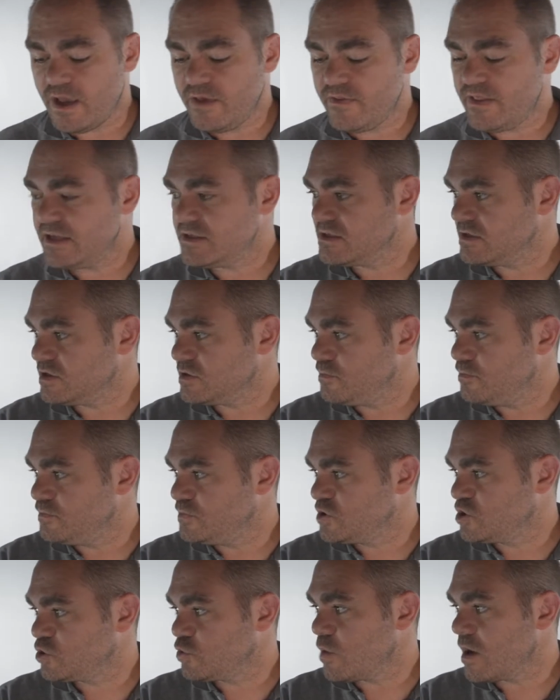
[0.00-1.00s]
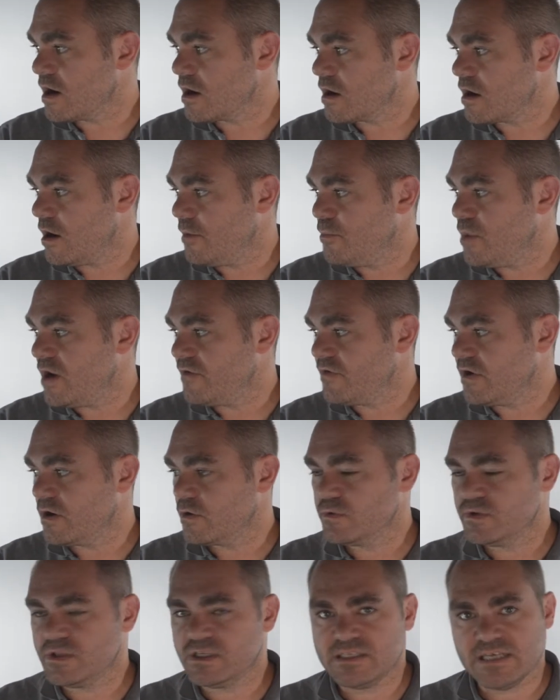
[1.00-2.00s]
That's this square above here
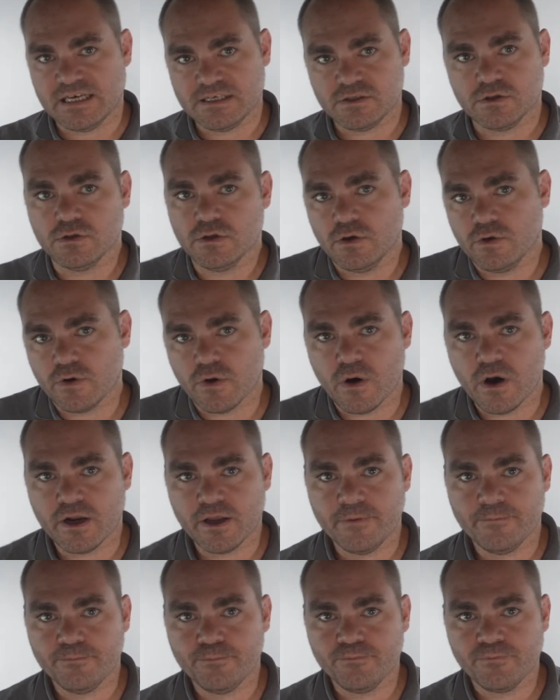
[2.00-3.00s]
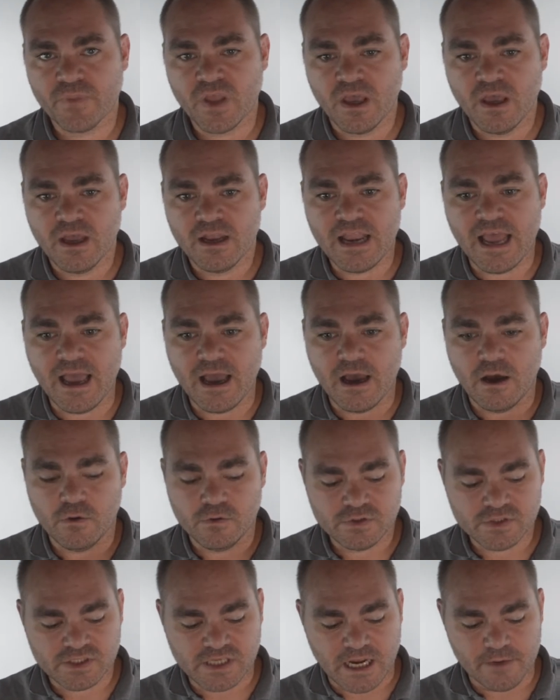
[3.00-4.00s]
with the Tesla logo on it. Now,
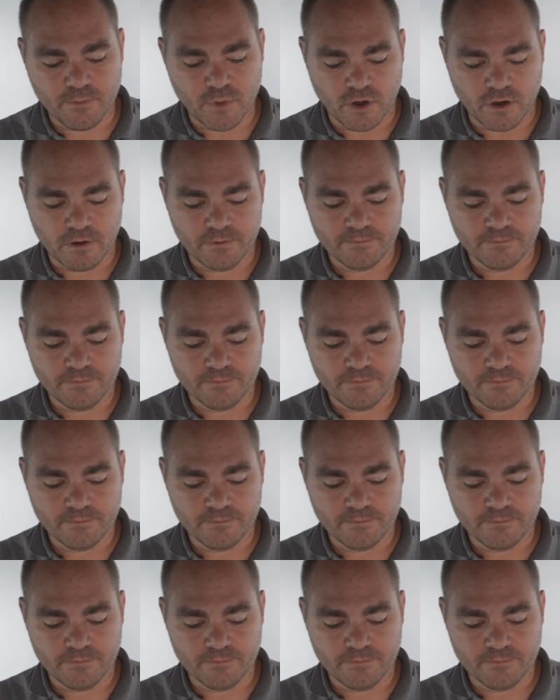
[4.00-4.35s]
sidebar.